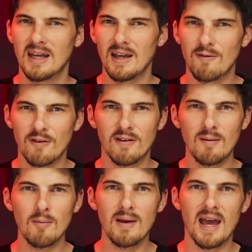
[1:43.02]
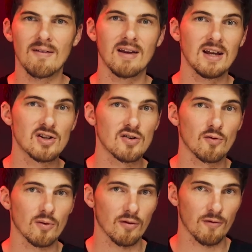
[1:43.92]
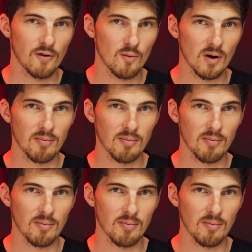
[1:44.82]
if you seem to be having issues with the firmware